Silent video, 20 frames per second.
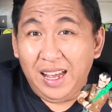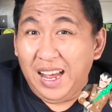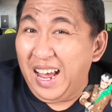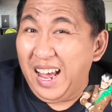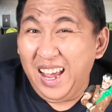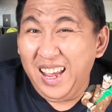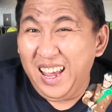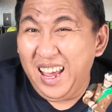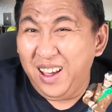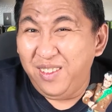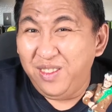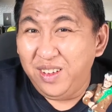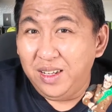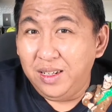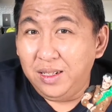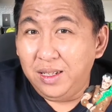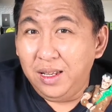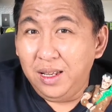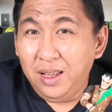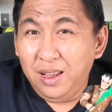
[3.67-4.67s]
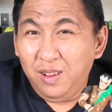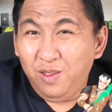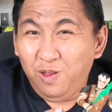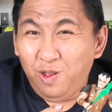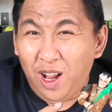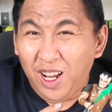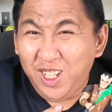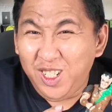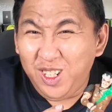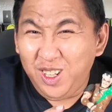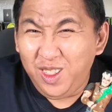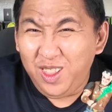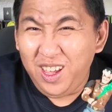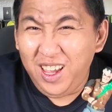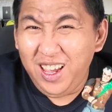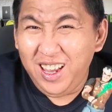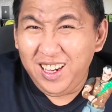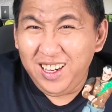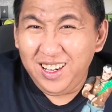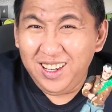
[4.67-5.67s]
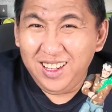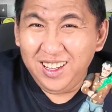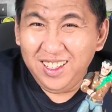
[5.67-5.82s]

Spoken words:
I haven't. Watch till the end.